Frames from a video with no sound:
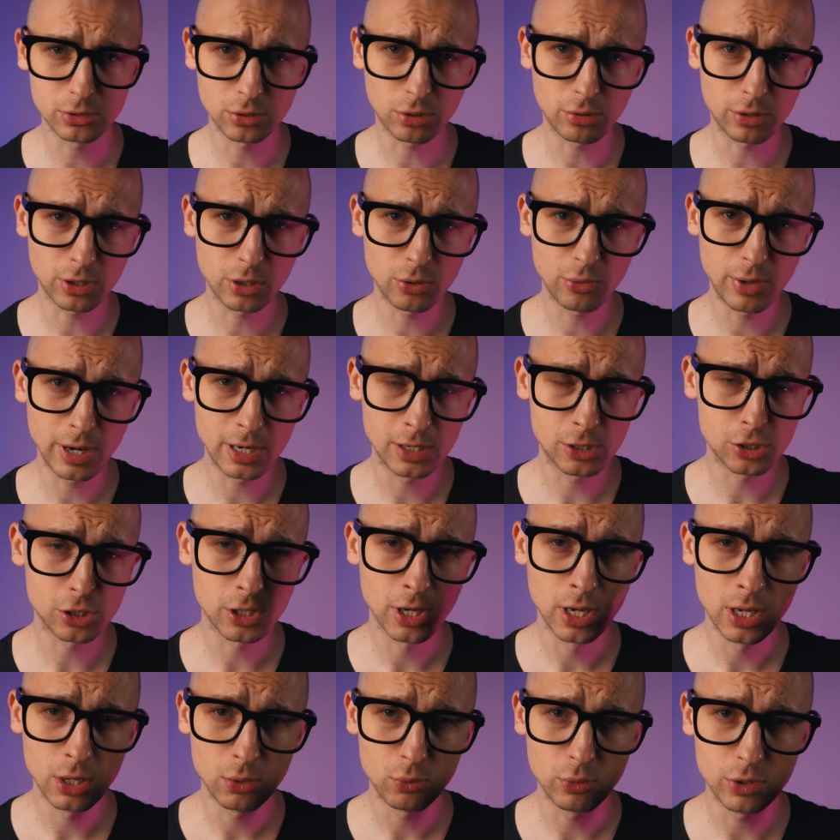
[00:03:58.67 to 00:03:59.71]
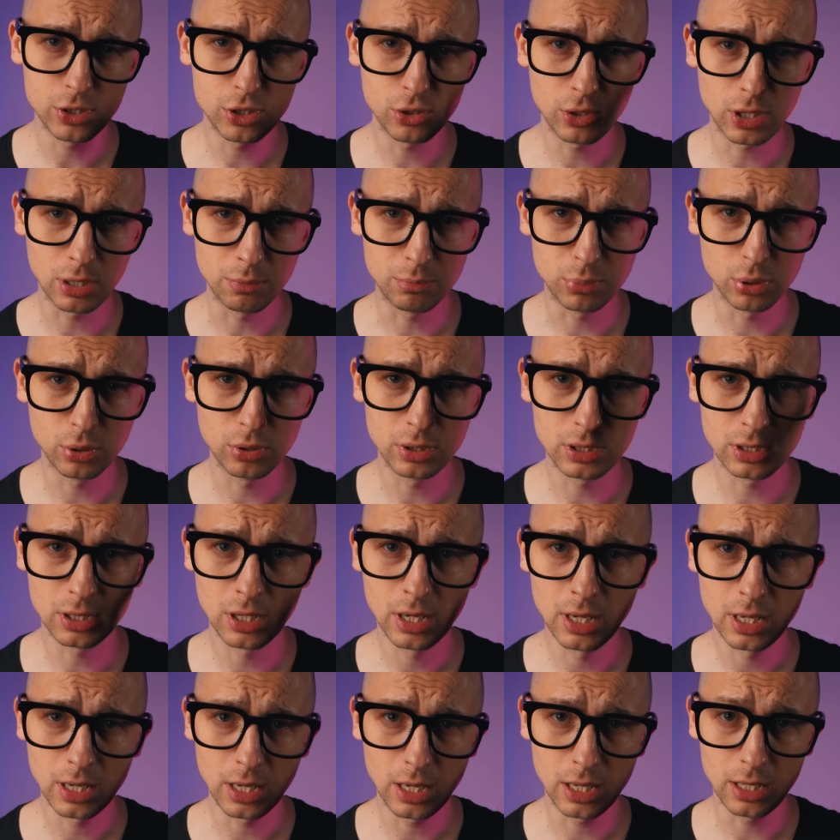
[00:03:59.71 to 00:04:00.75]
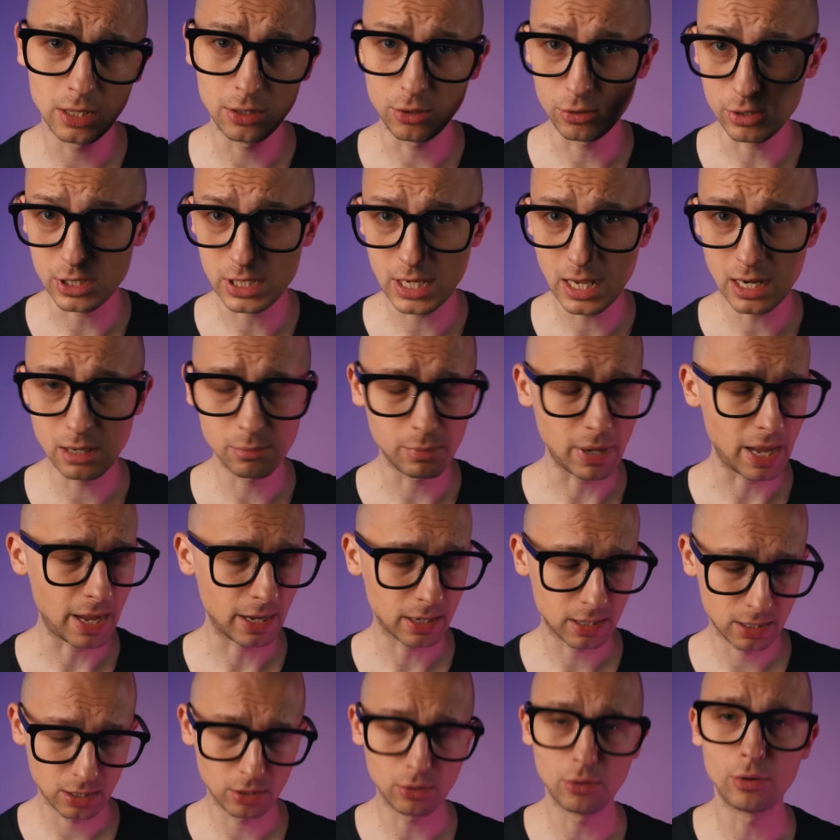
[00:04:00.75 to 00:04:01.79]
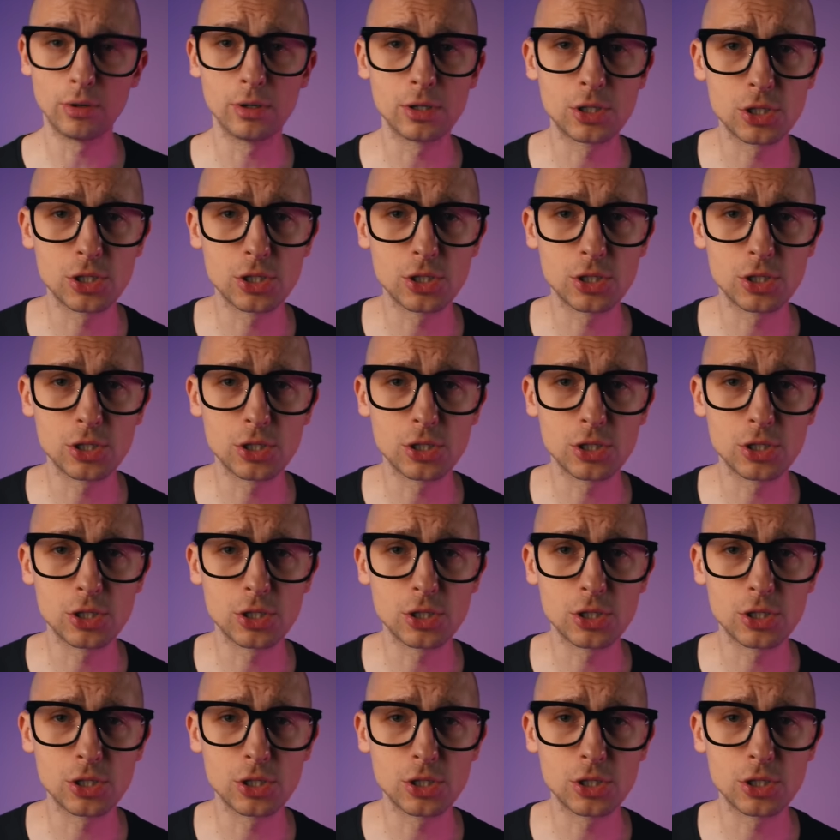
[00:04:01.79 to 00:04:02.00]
torque wrench which you can put in your saddlebag or